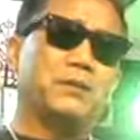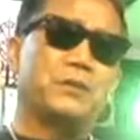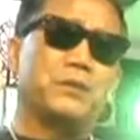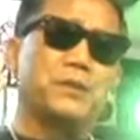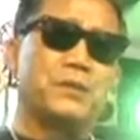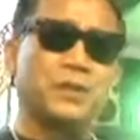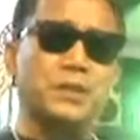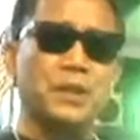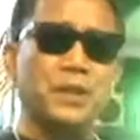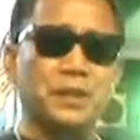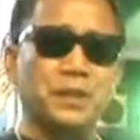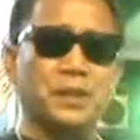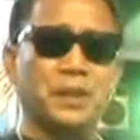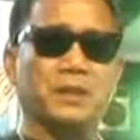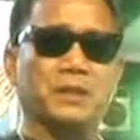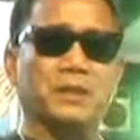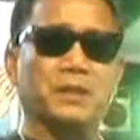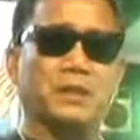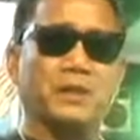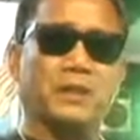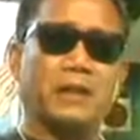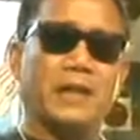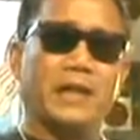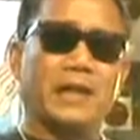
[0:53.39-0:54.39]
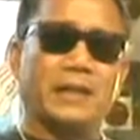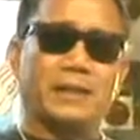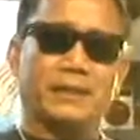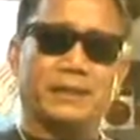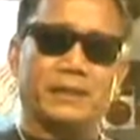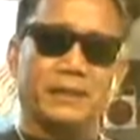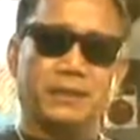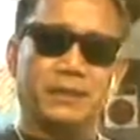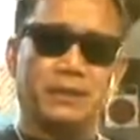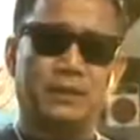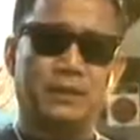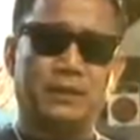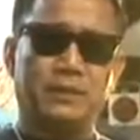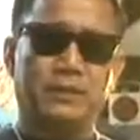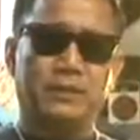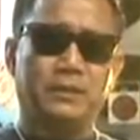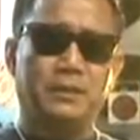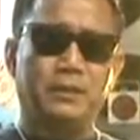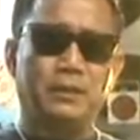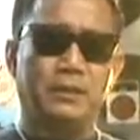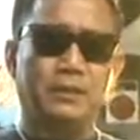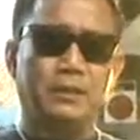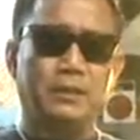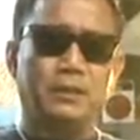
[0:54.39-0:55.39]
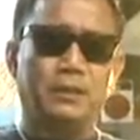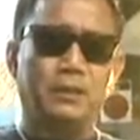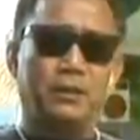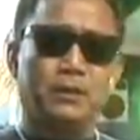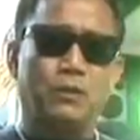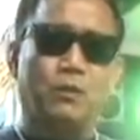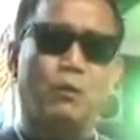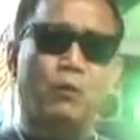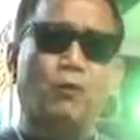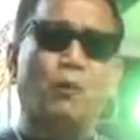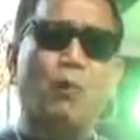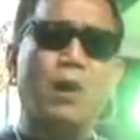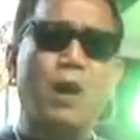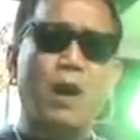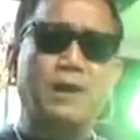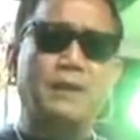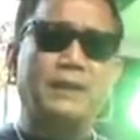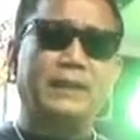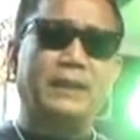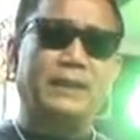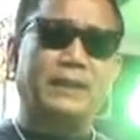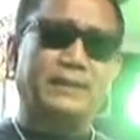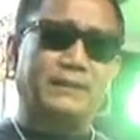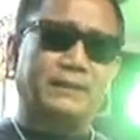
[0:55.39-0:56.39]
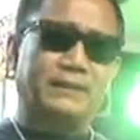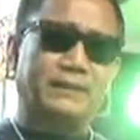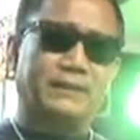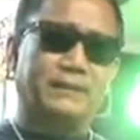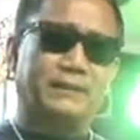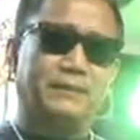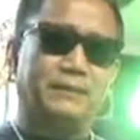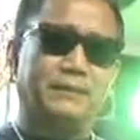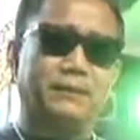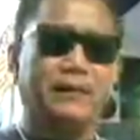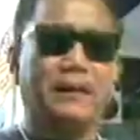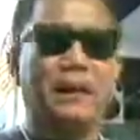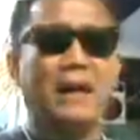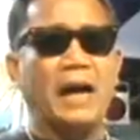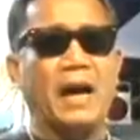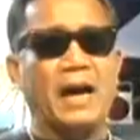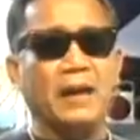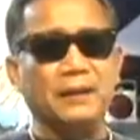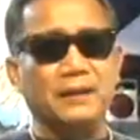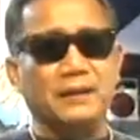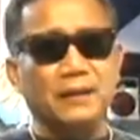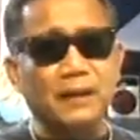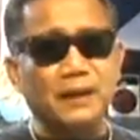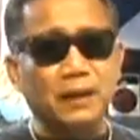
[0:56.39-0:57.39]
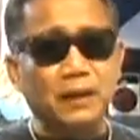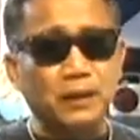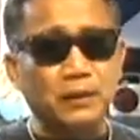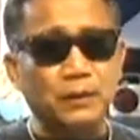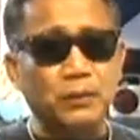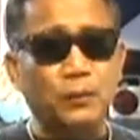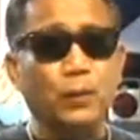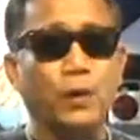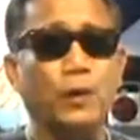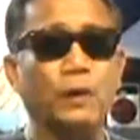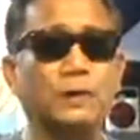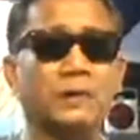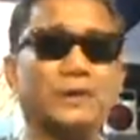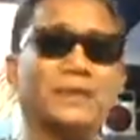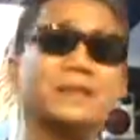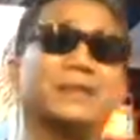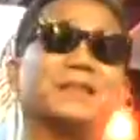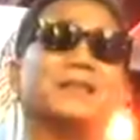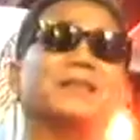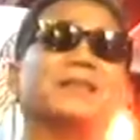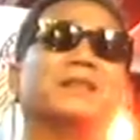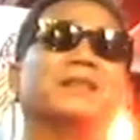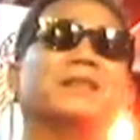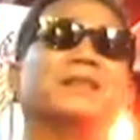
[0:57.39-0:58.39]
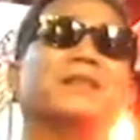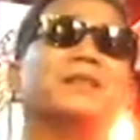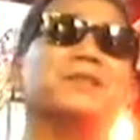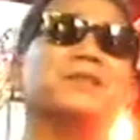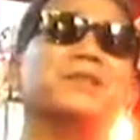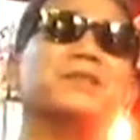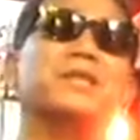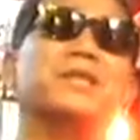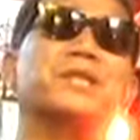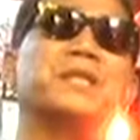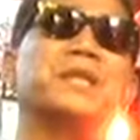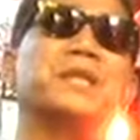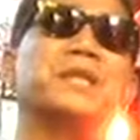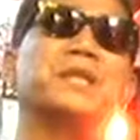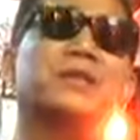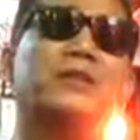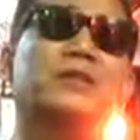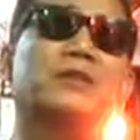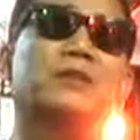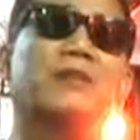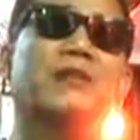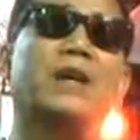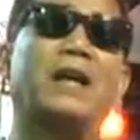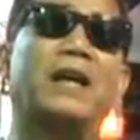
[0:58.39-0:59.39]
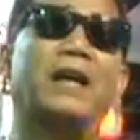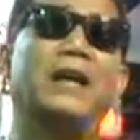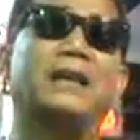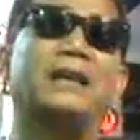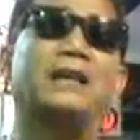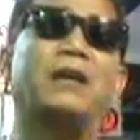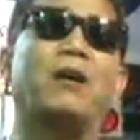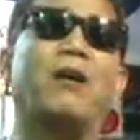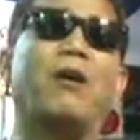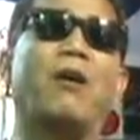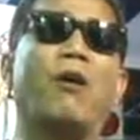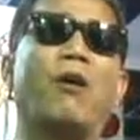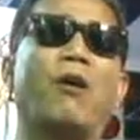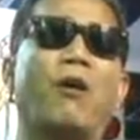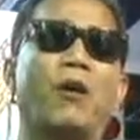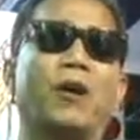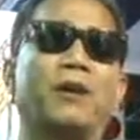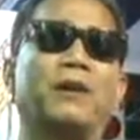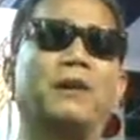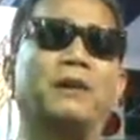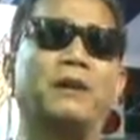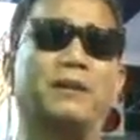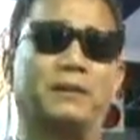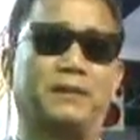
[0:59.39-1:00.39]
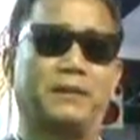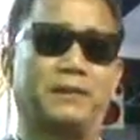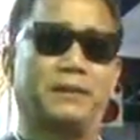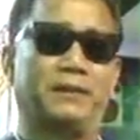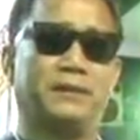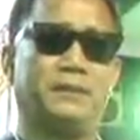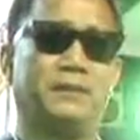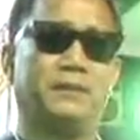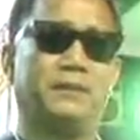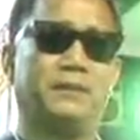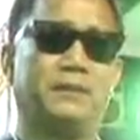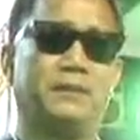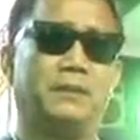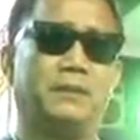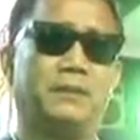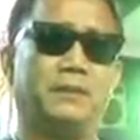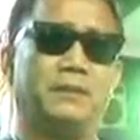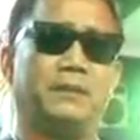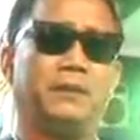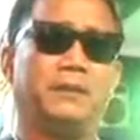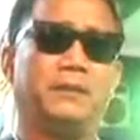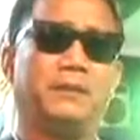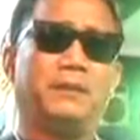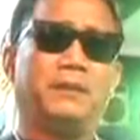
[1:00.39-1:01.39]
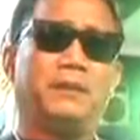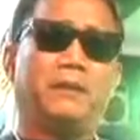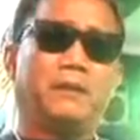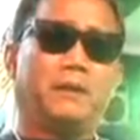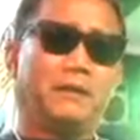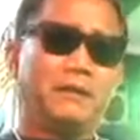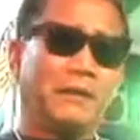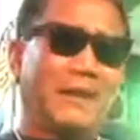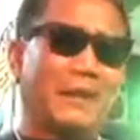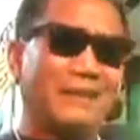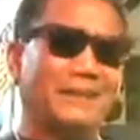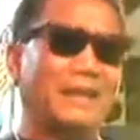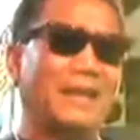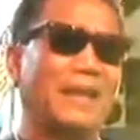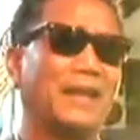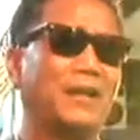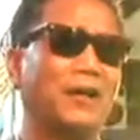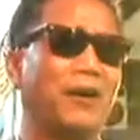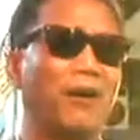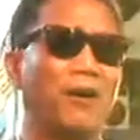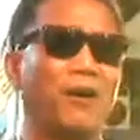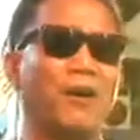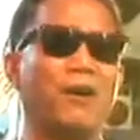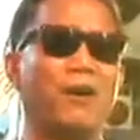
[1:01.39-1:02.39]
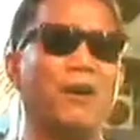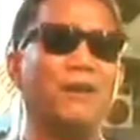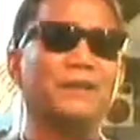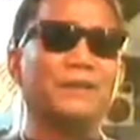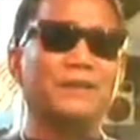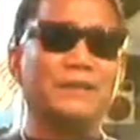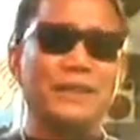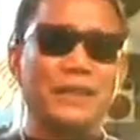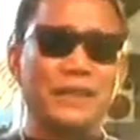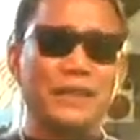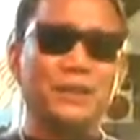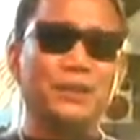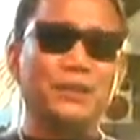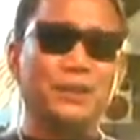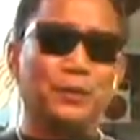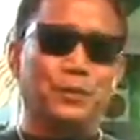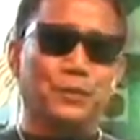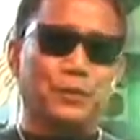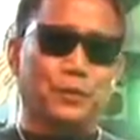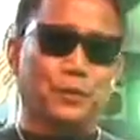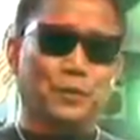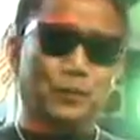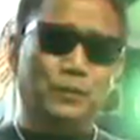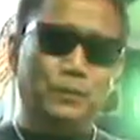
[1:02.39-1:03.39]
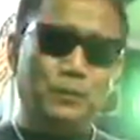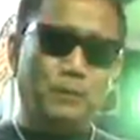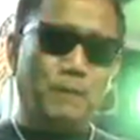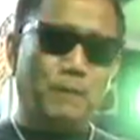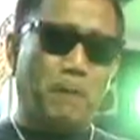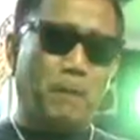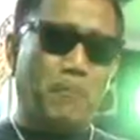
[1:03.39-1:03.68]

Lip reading: Jesus Christ warning and heard the word is Jesus Christ order that they all need to